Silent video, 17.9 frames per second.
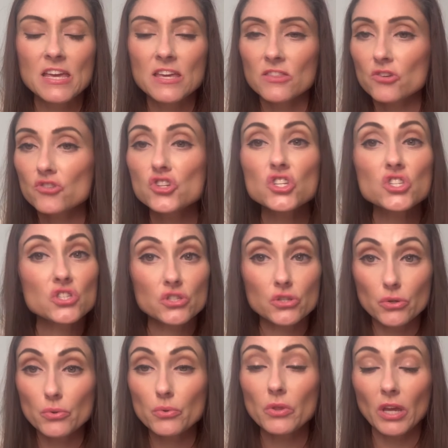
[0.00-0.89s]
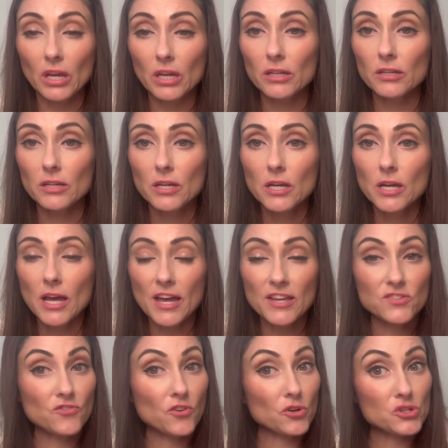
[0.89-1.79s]
just soothing
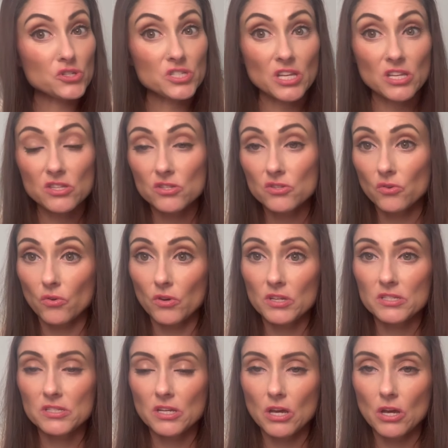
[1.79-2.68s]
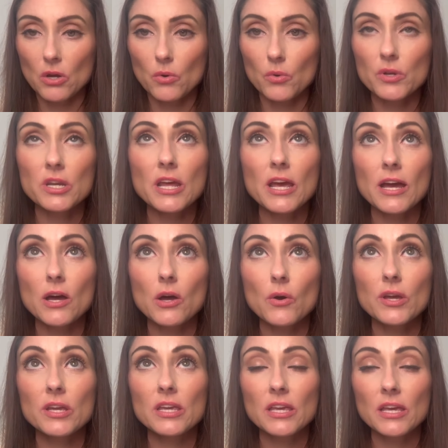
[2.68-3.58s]
as far as sunscreens go. Now,
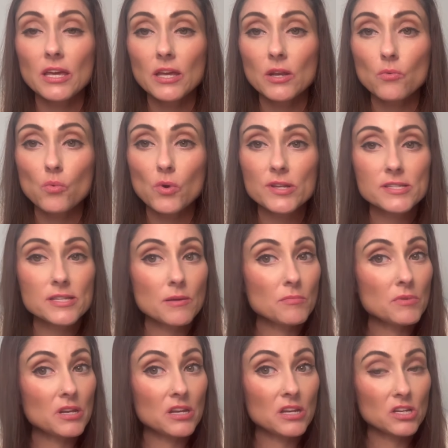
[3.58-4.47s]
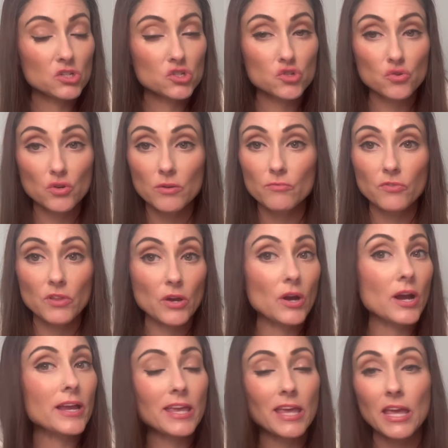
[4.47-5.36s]
again, once I'm in an extreme flare,
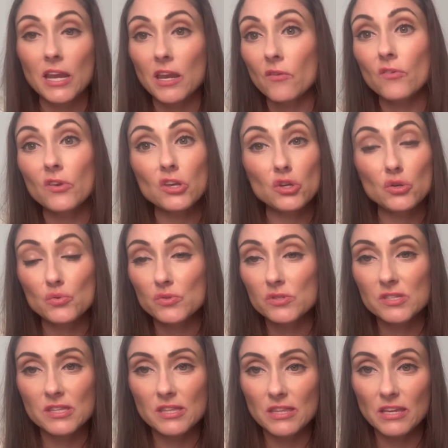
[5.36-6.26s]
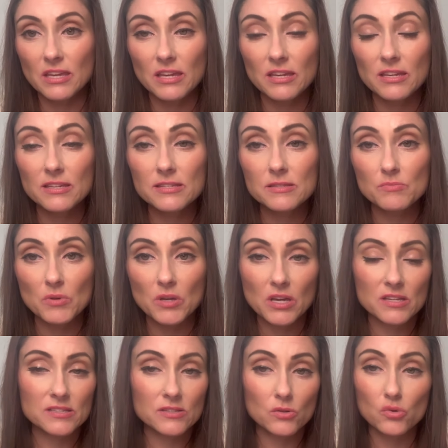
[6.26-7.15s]
I can't even use these
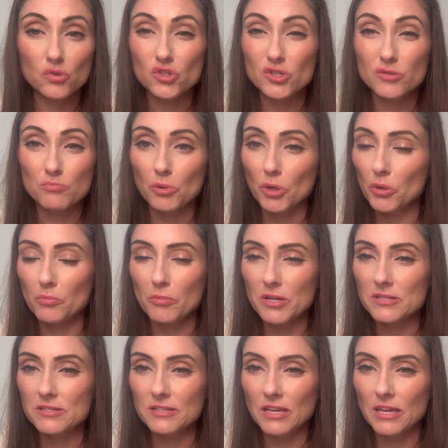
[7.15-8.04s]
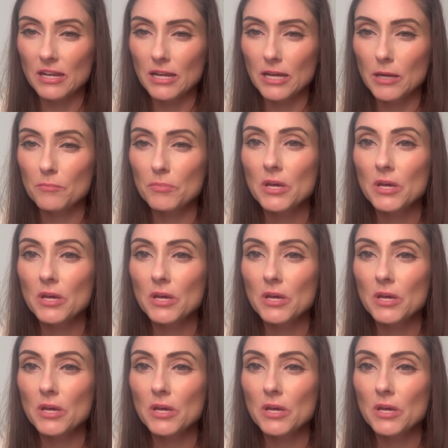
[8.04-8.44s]
because it'll just burn my skin up.